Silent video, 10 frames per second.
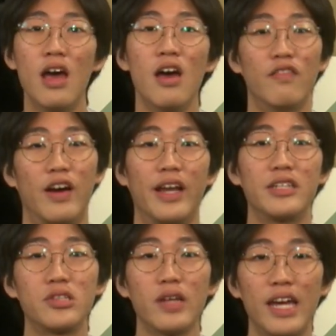
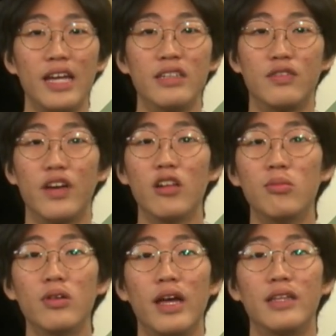Financial aid is
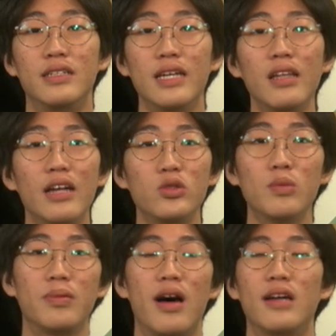available and the deadline to
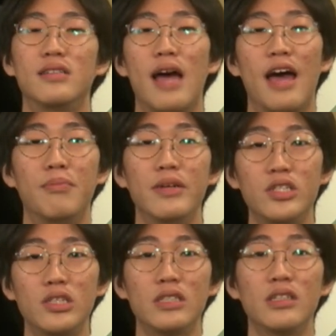apply is
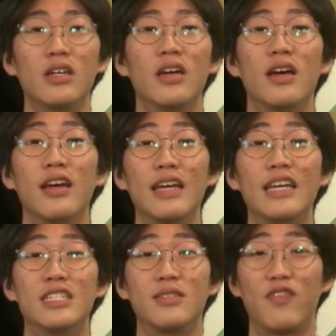admission
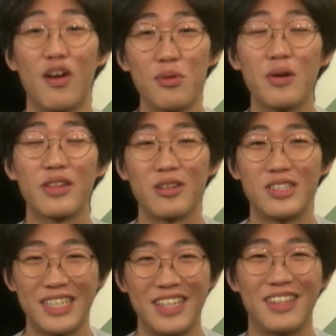is February
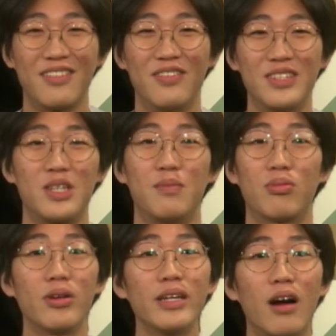13th. Visit
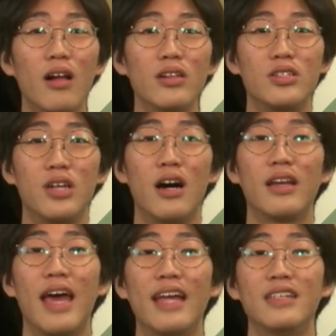
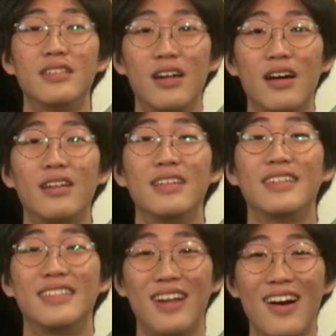
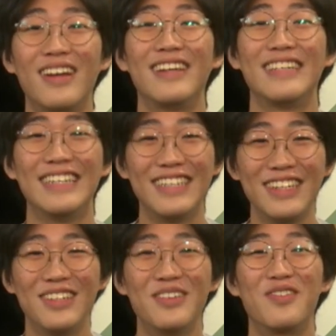
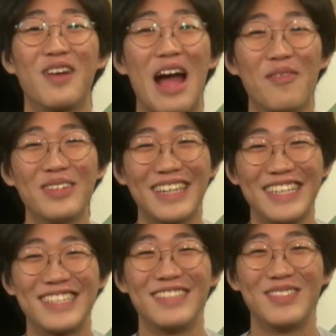precollege.n.edu for
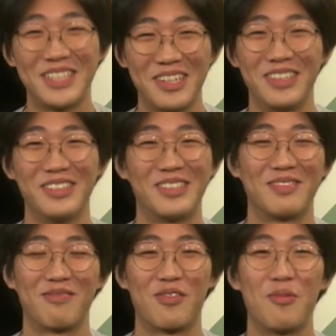application materials
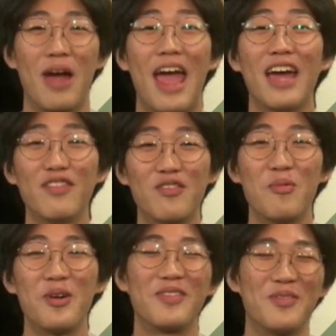for, and for
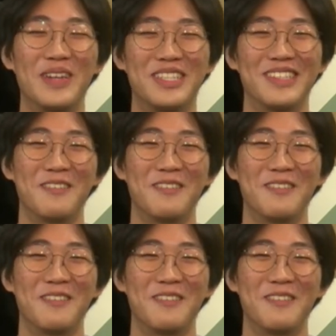more information.